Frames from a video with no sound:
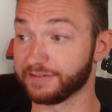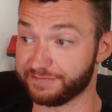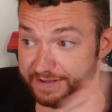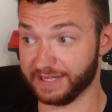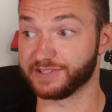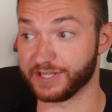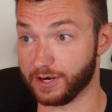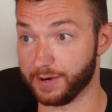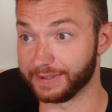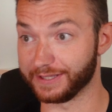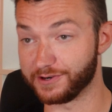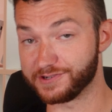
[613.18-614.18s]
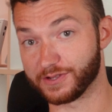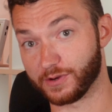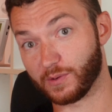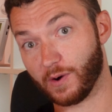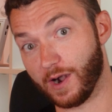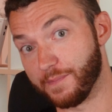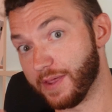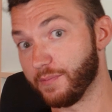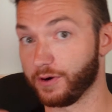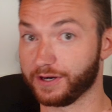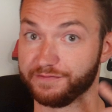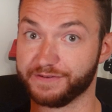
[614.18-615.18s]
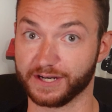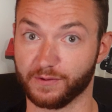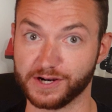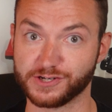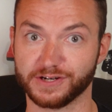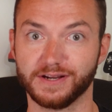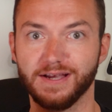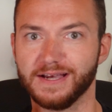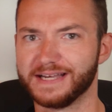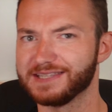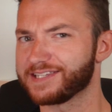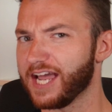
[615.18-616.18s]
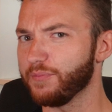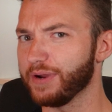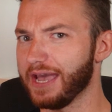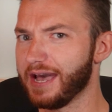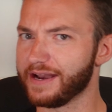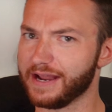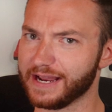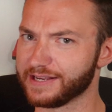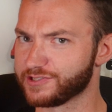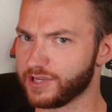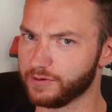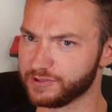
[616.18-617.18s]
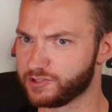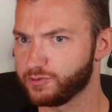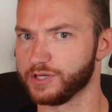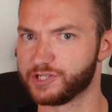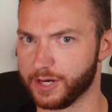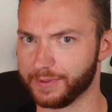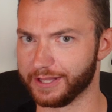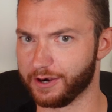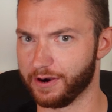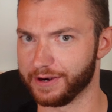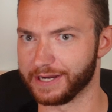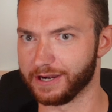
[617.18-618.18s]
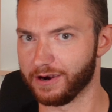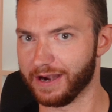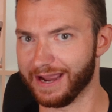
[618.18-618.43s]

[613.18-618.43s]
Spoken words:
of fancier emulators that require a bit more configuration, it's time we had a solid Switch emulator on here,